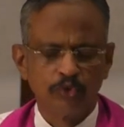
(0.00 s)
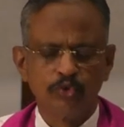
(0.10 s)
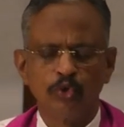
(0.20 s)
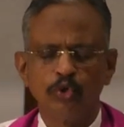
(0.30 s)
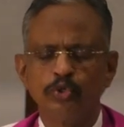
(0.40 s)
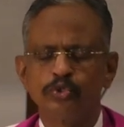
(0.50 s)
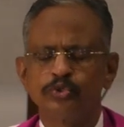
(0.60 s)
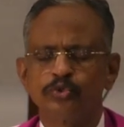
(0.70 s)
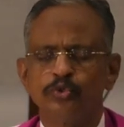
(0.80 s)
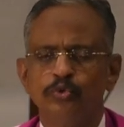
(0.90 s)

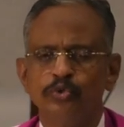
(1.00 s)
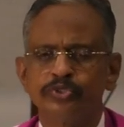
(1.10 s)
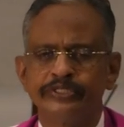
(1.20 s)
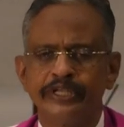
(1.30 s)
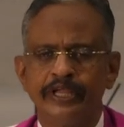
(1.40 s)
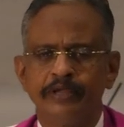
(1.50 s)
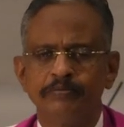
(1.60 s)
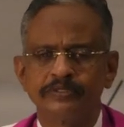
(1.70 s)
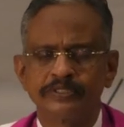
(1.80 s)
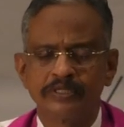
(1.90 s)
those whose
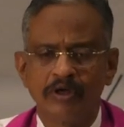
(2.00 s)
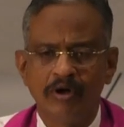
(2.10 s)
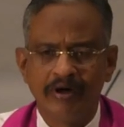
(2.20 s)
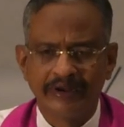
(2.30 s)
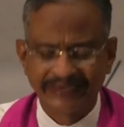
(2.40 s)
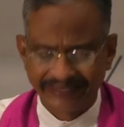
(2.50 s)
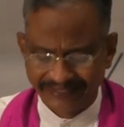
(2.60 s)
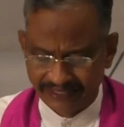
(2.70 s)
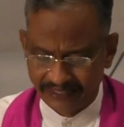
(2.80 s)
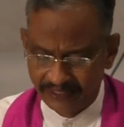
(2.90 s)
names are
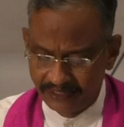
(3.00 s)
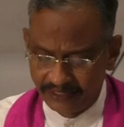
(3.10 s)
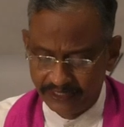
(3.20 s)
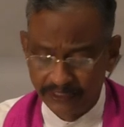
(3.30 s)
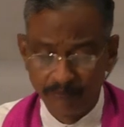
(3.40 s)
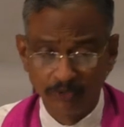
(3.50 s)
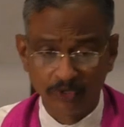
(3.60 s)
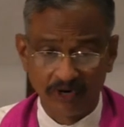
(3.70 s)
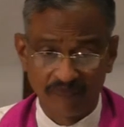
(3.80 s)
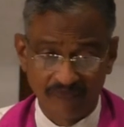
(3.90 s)
written in the
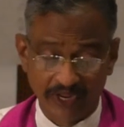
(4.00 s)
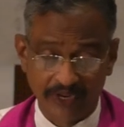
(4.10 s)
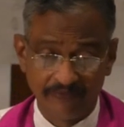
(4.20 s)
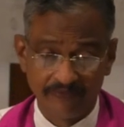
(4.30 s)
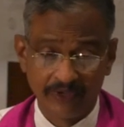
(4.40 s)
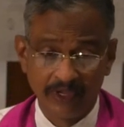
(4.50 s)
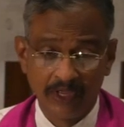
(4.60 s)
book of life